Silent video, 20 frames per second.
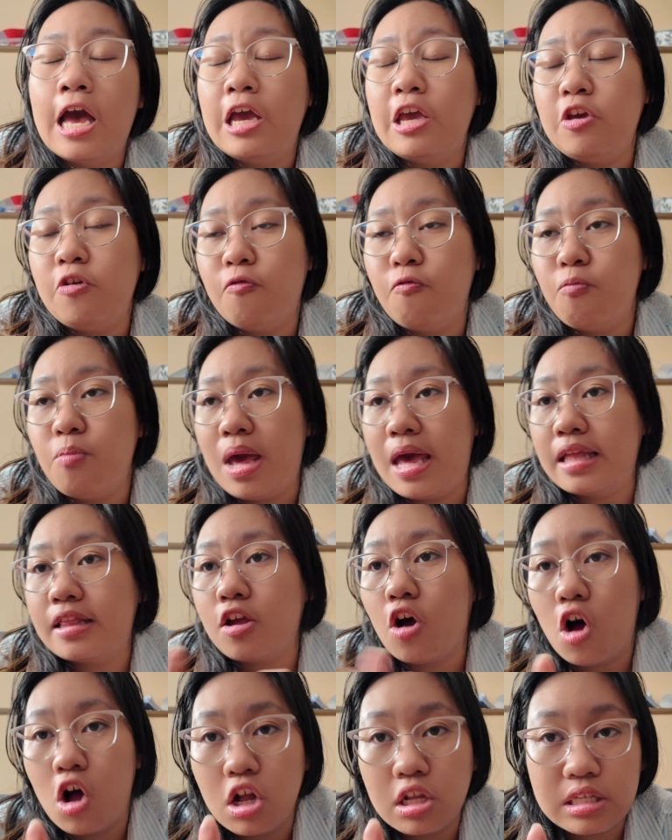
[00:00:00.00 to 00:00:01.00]
you've met
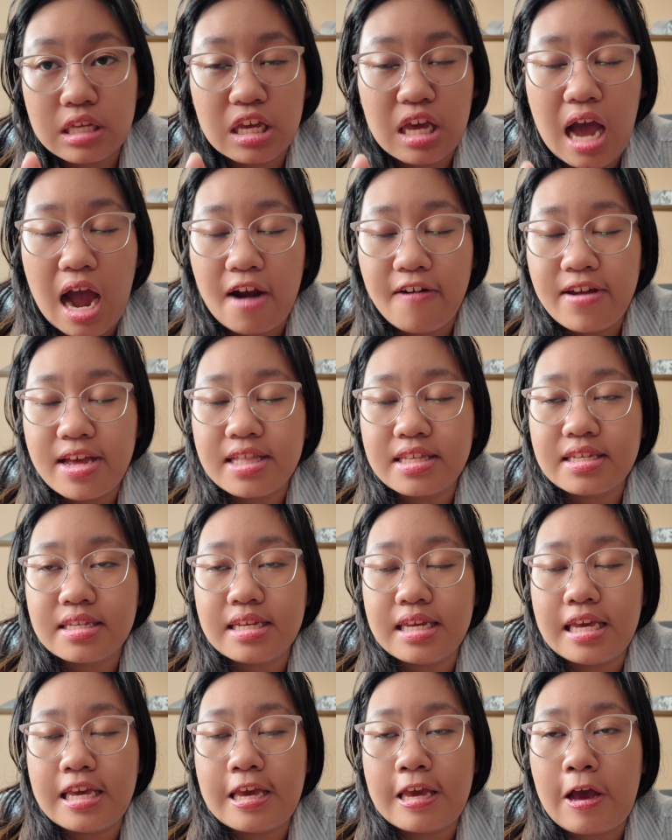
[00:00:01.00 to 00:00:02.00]
all the
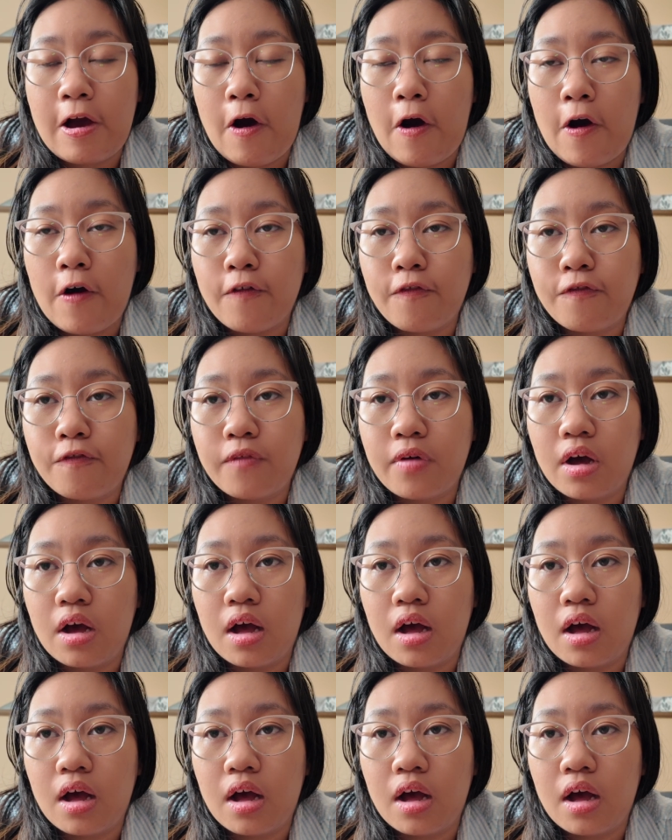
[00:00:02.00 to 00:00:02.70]
currency of